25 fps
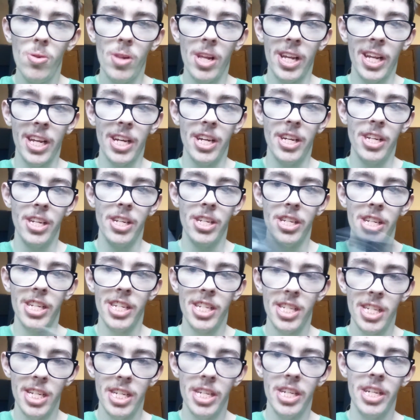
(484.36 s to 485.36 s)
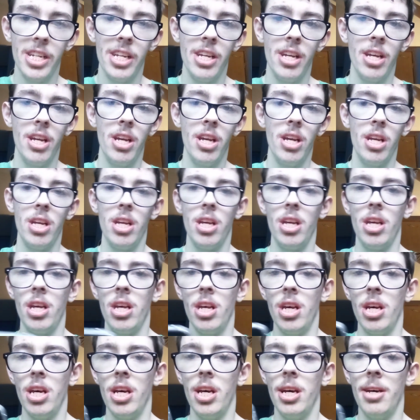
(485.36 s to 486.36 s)
like I just said.
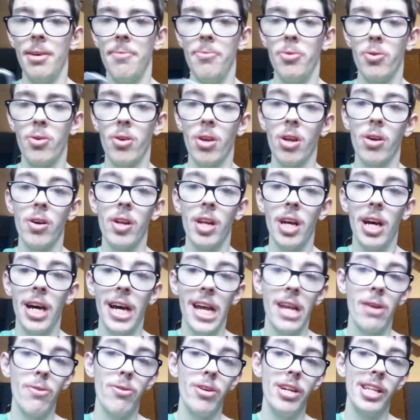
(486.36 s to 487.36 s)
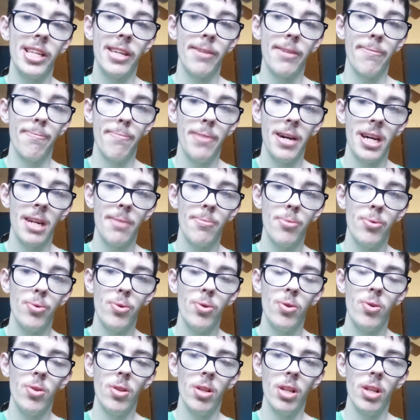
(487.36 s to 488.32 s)
You can go to iOS compatible,